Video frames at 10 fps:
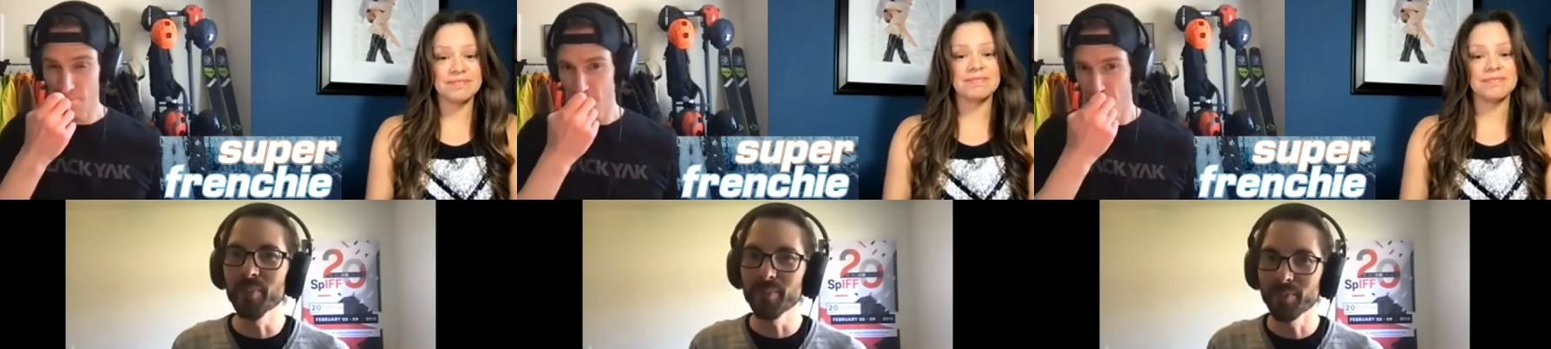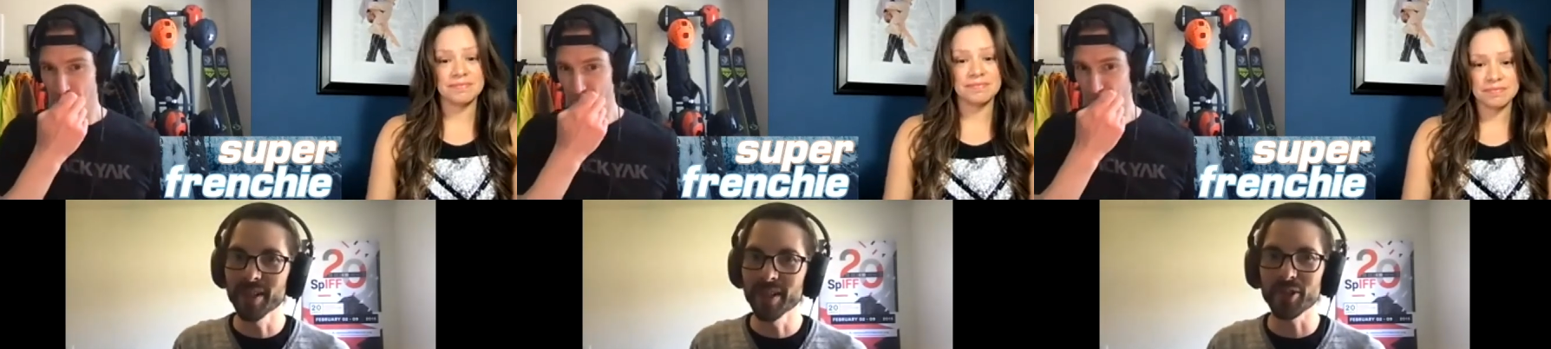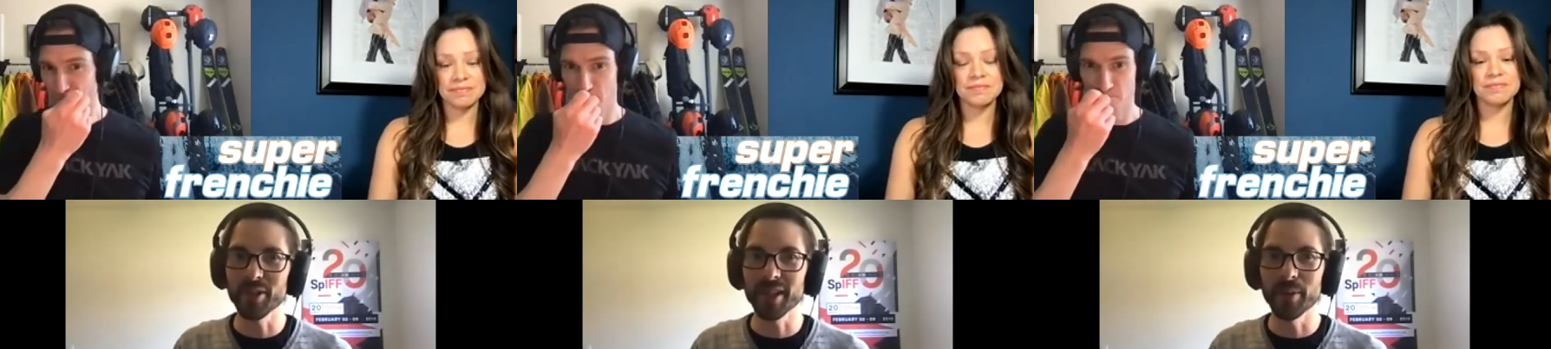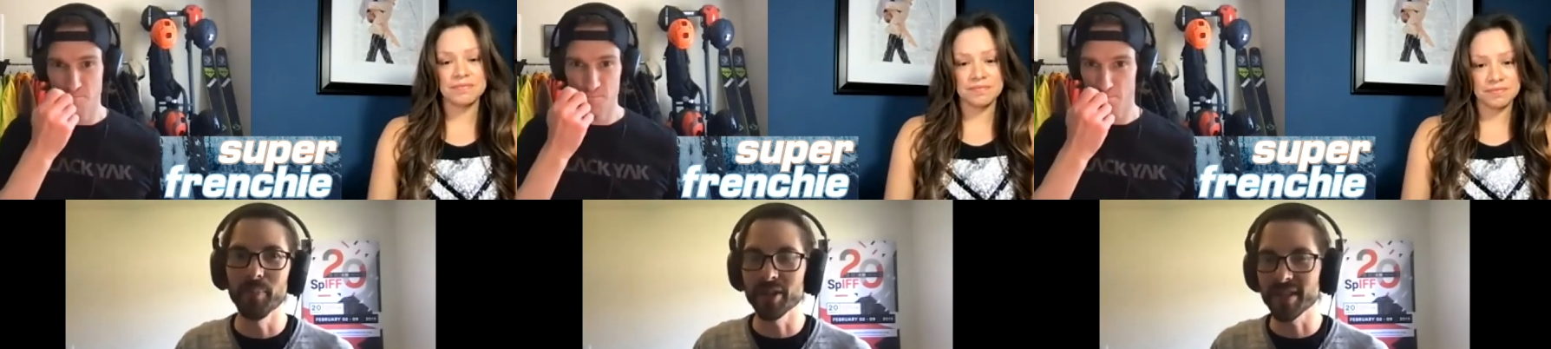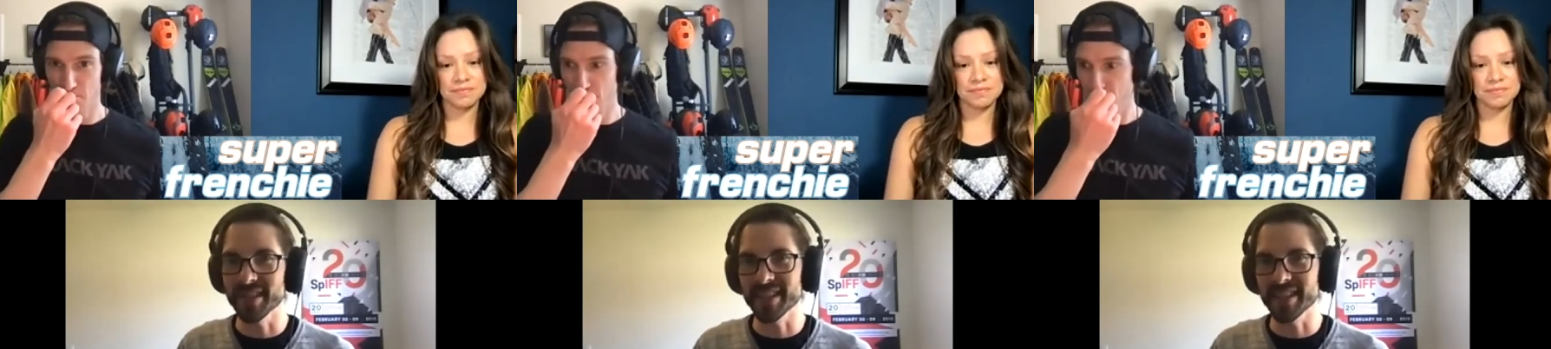Speaker 1: when you show like a bunch of
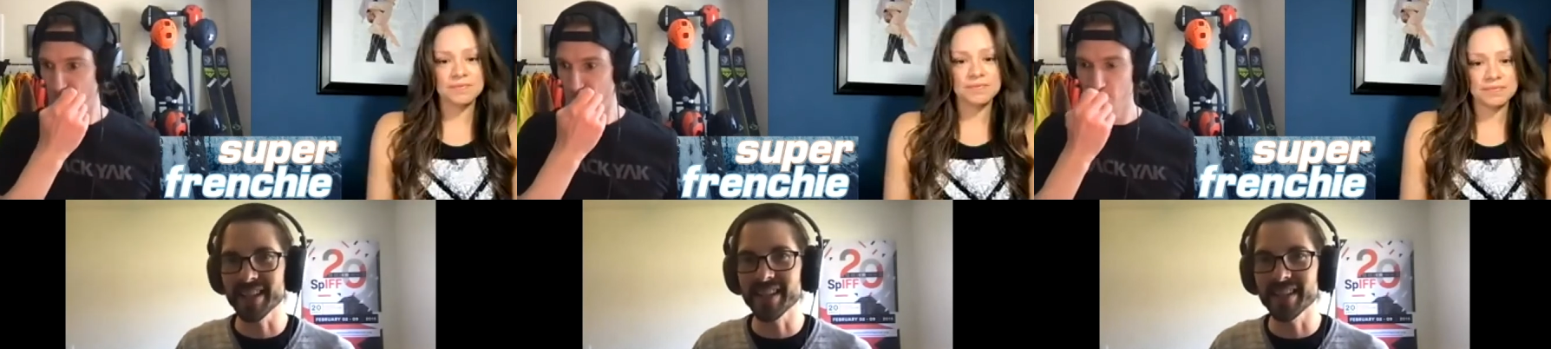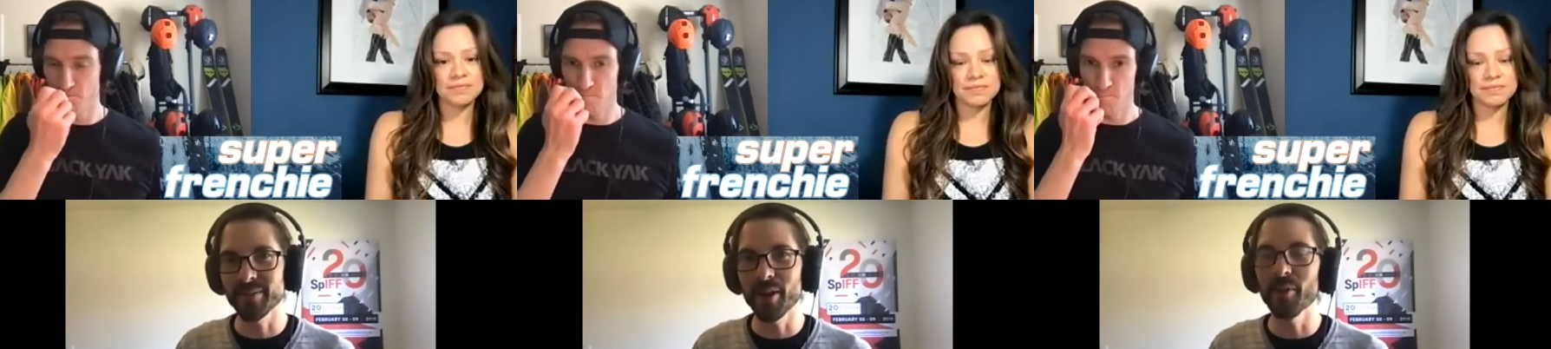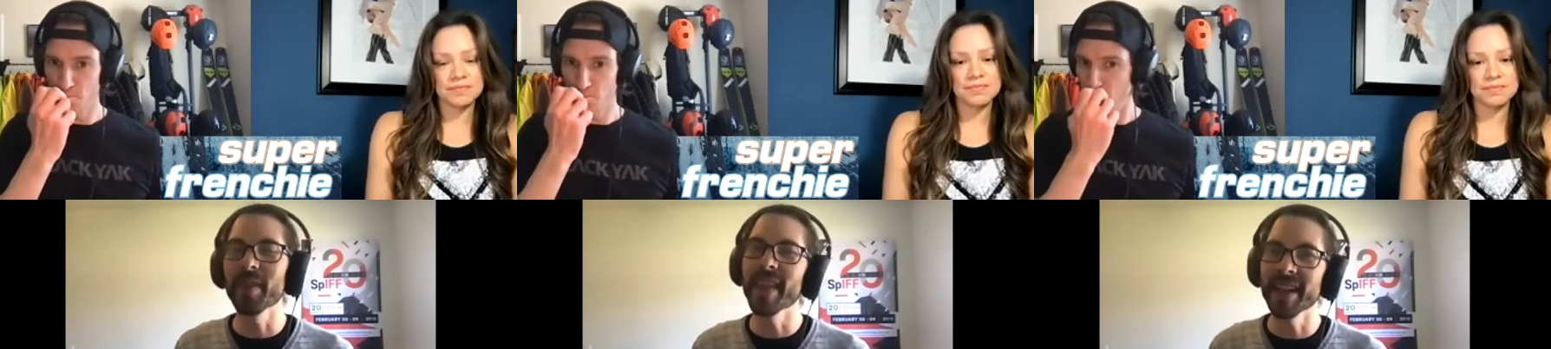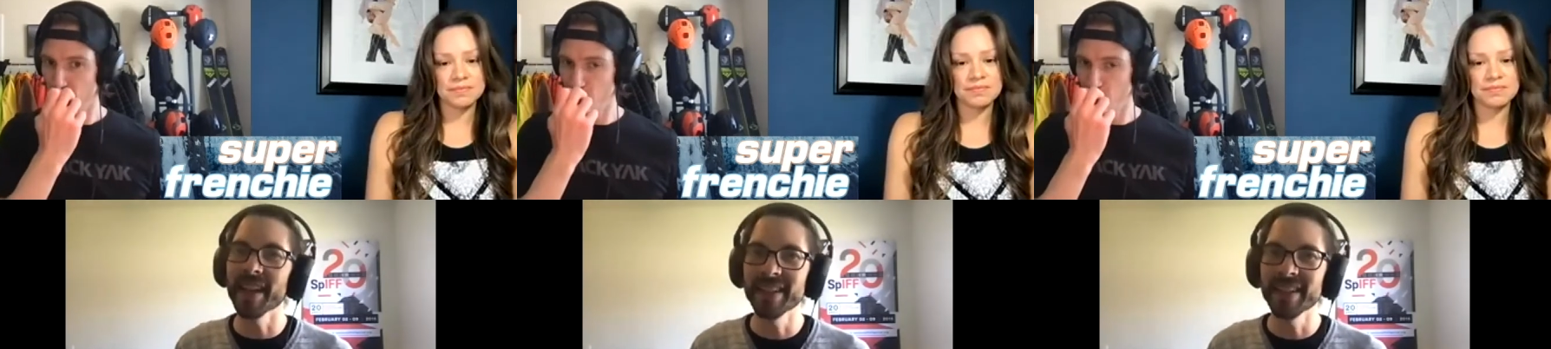successes in a row and then